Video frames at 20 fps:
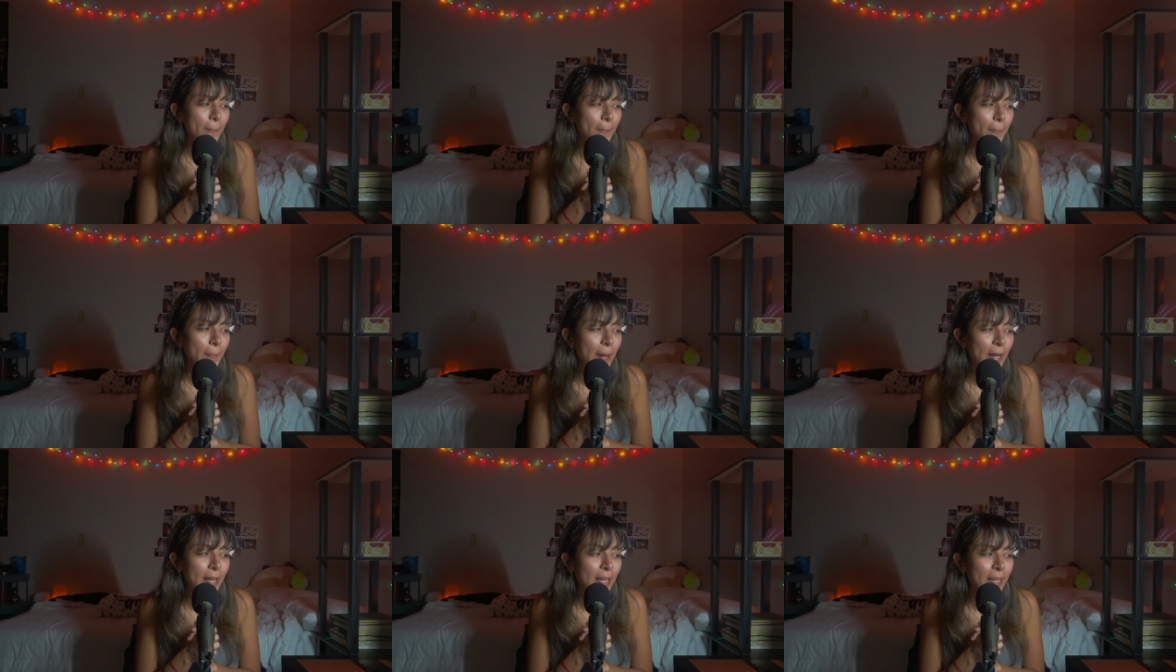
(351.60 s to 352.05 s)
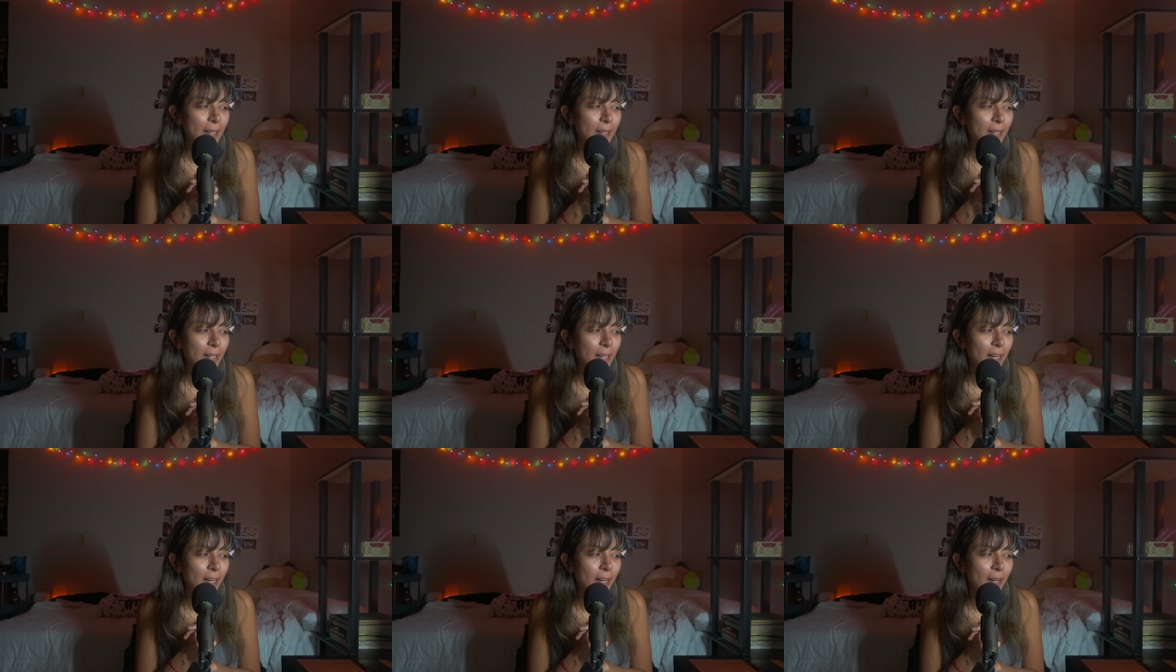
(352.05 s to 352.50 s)
But
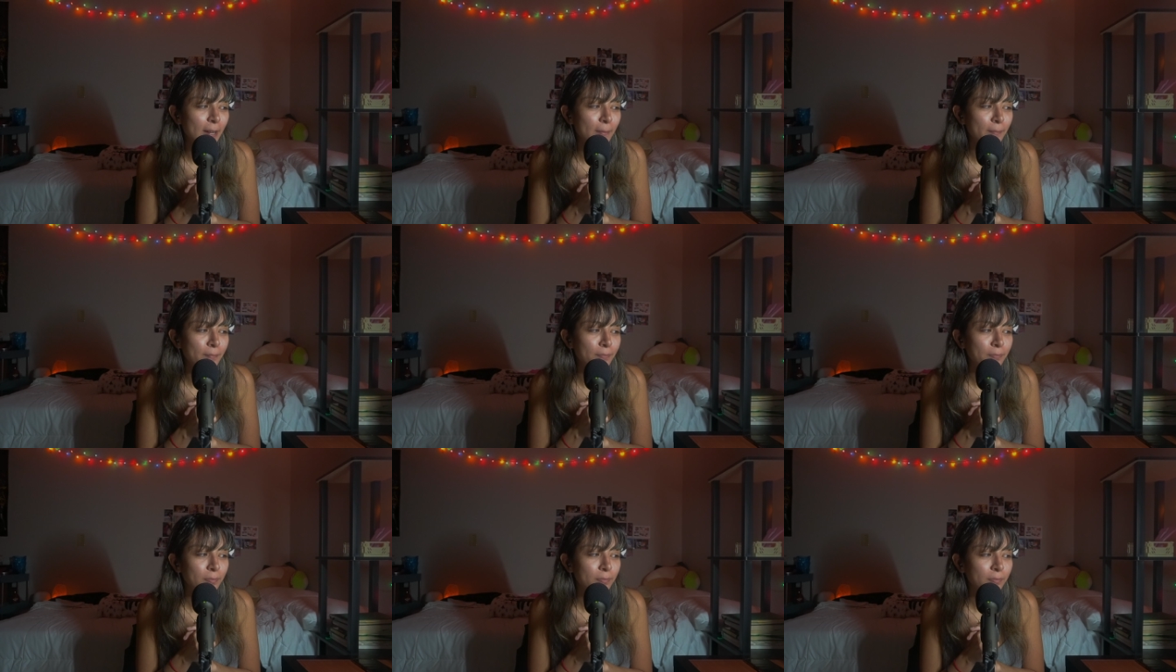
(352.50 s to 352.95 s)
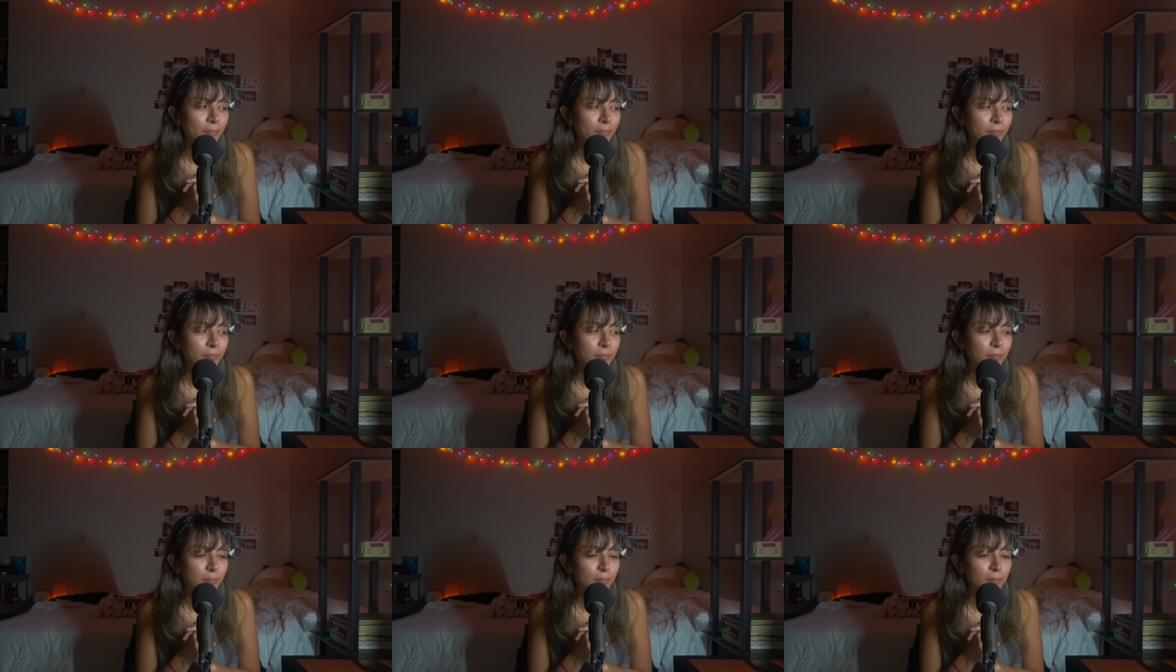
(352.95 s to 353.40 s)

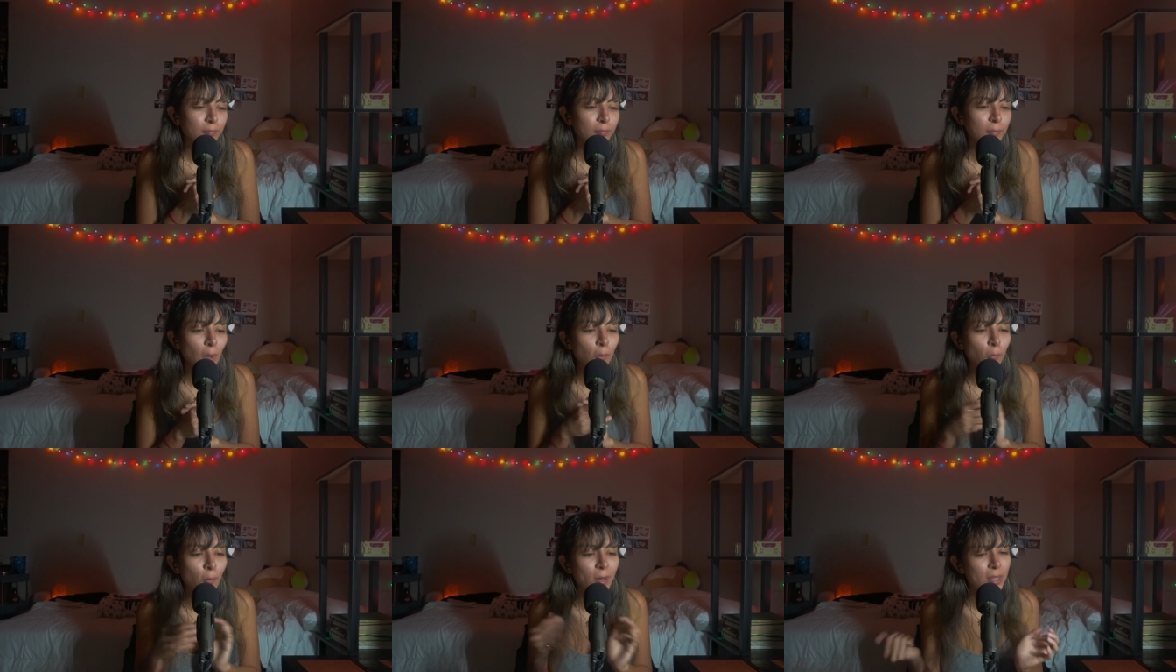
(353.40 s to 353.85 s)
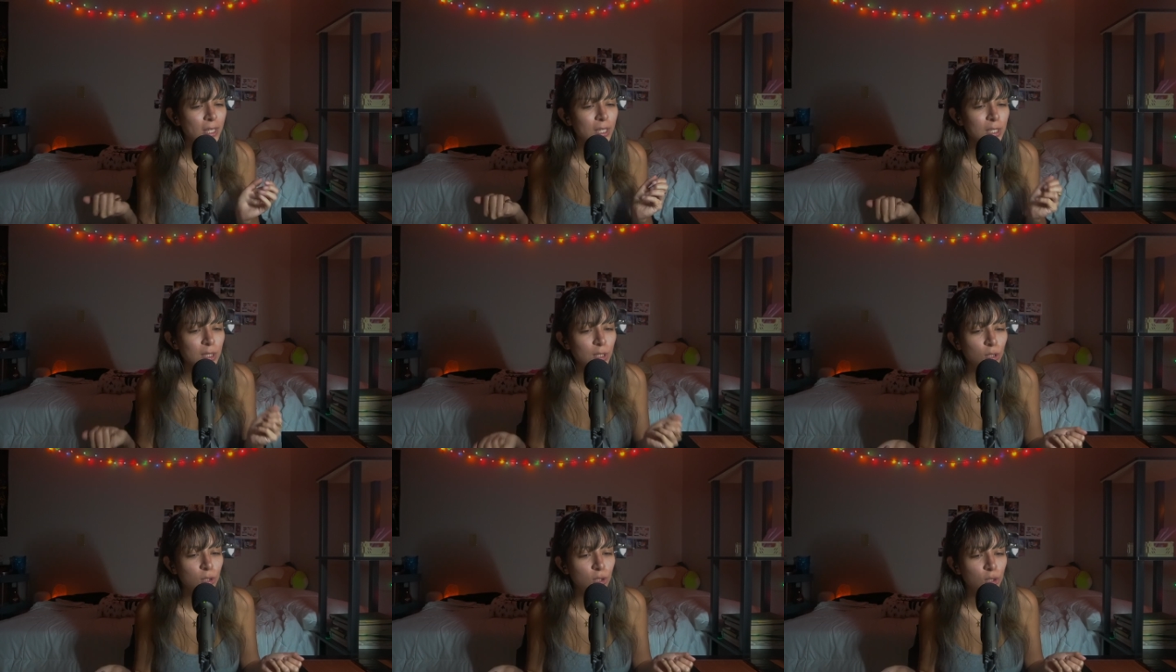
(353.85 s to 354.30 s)
when
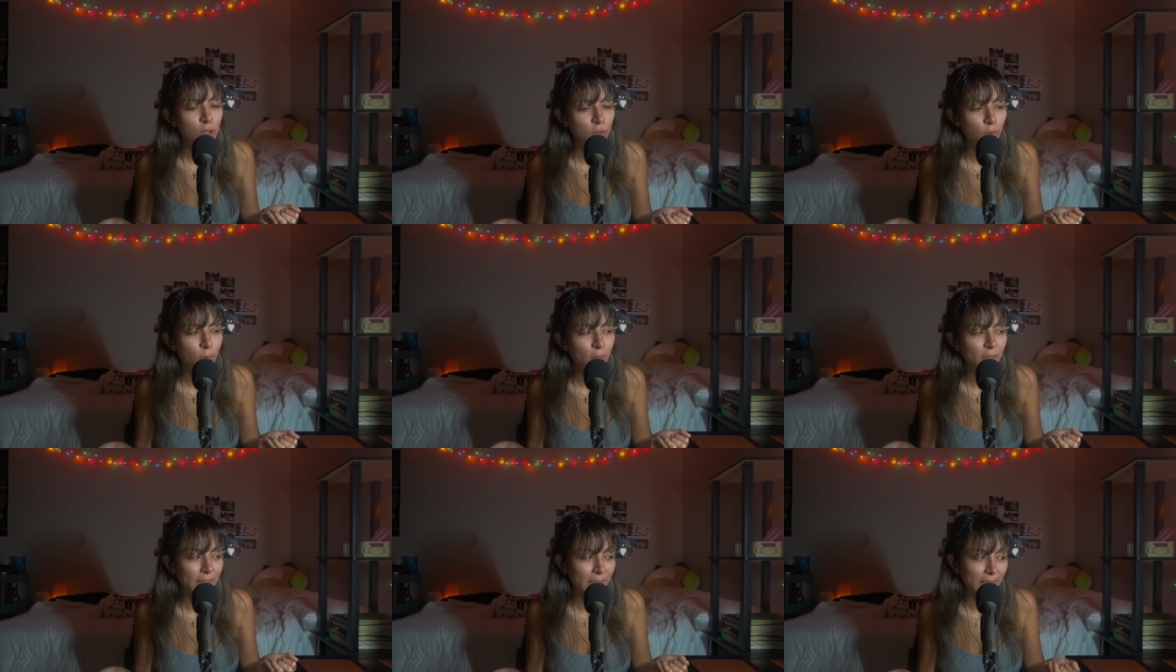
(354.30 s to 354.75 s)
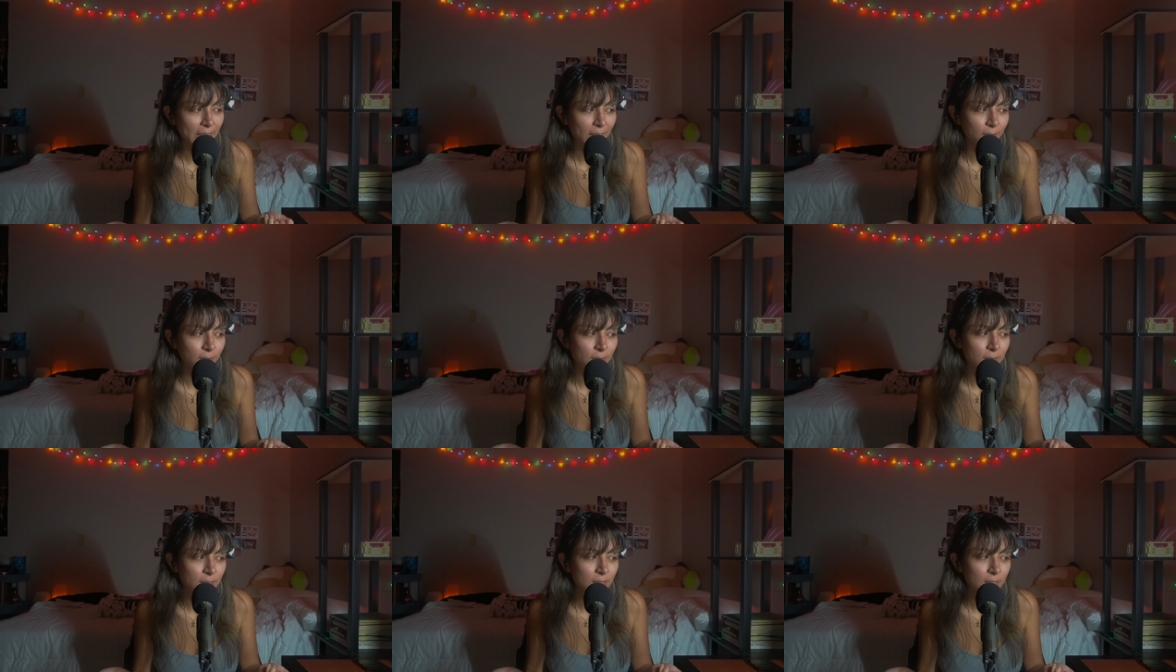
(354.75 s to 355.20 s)
these
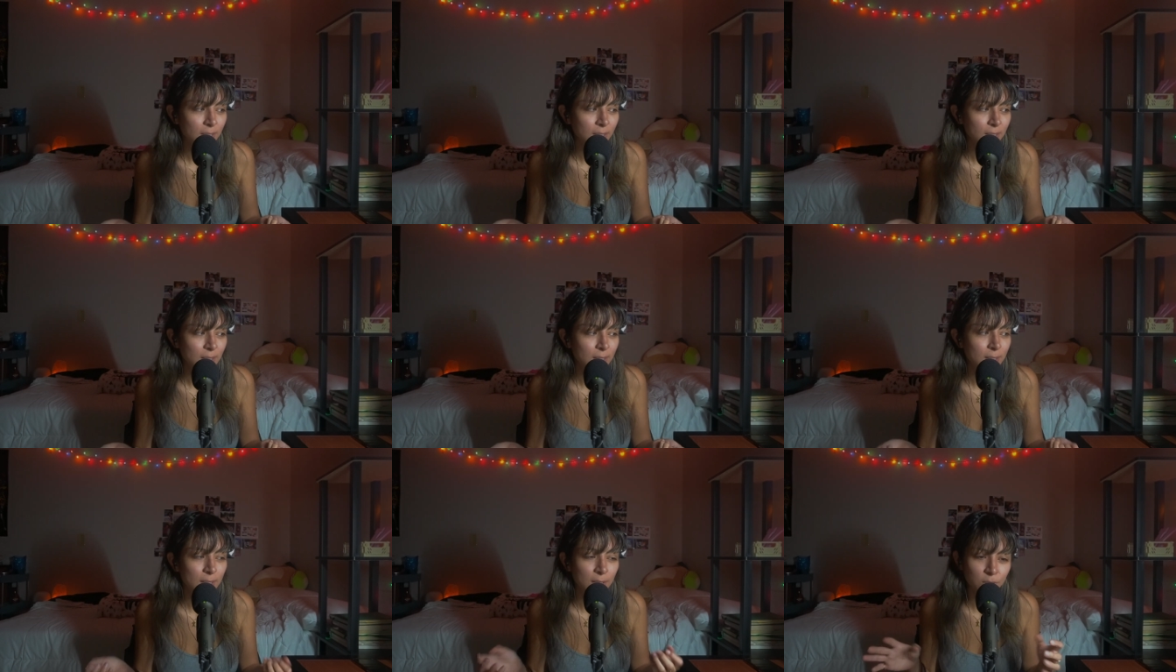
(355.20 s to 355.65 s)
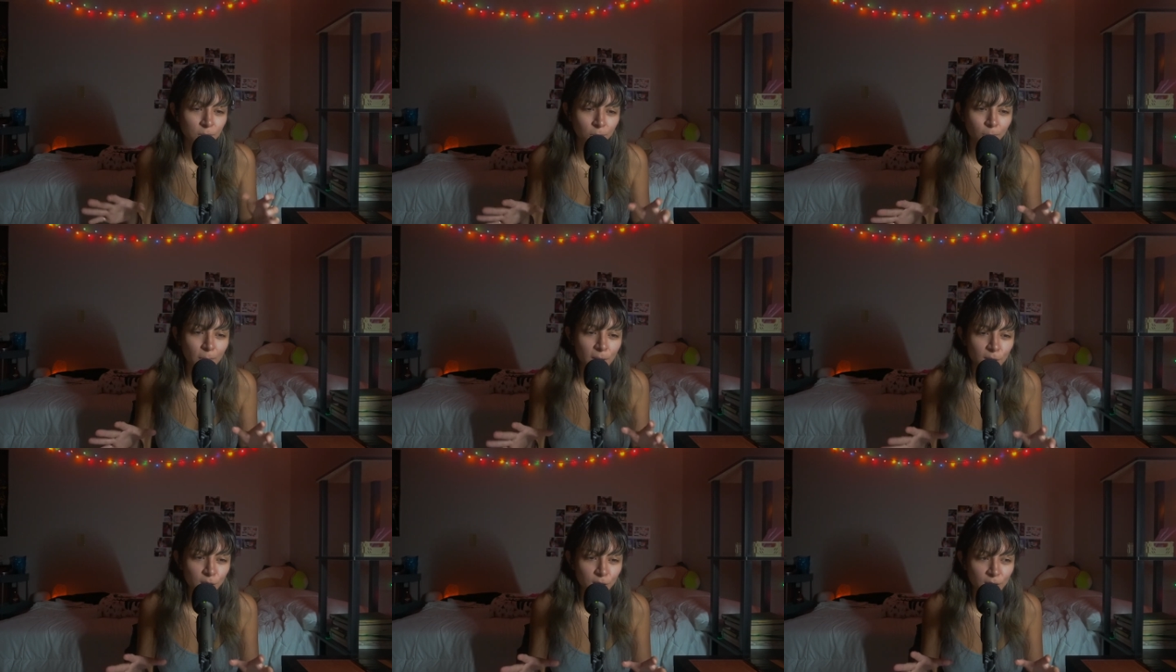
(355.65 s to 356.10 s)
short-lived
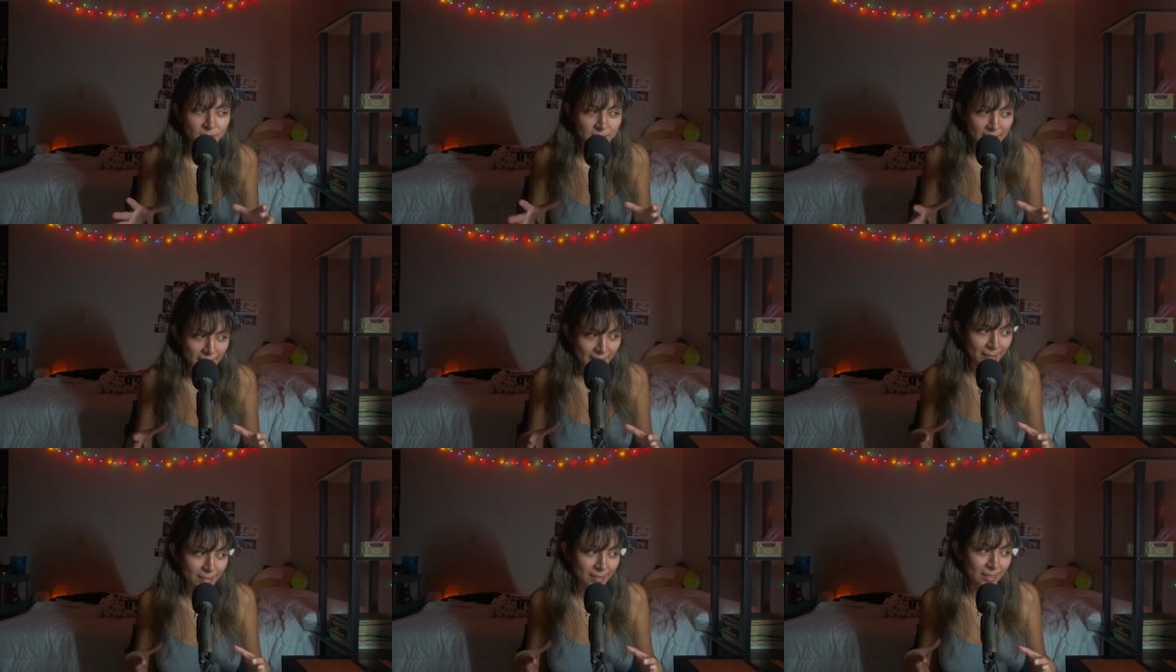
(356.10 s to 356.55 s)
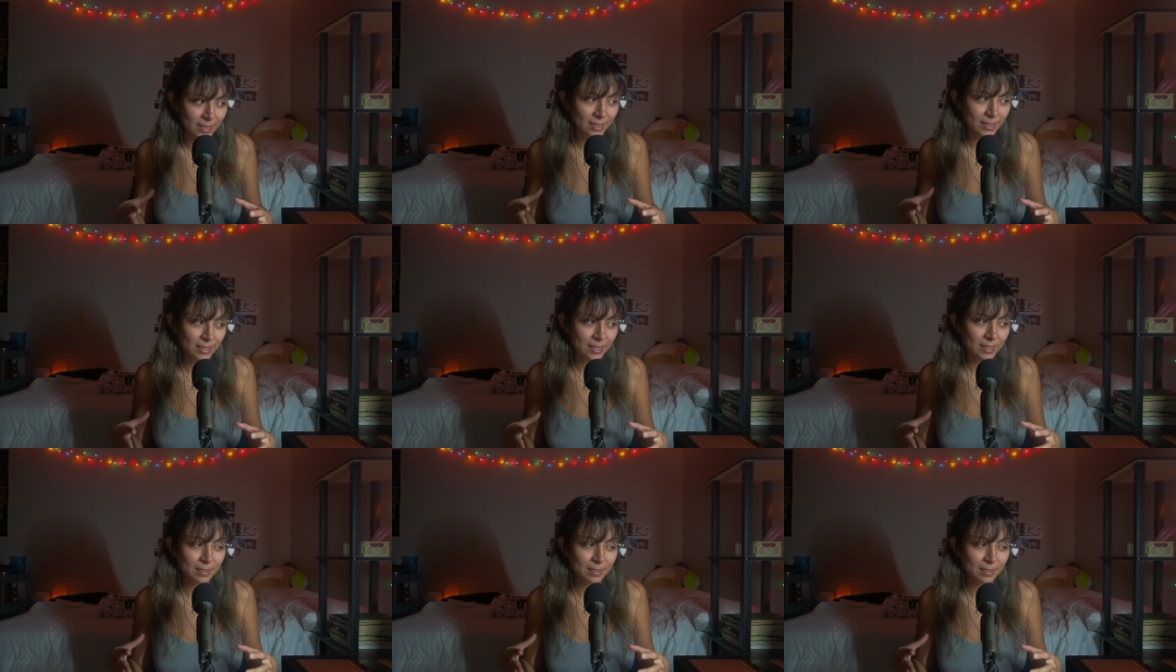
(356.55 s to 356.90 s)
situations end,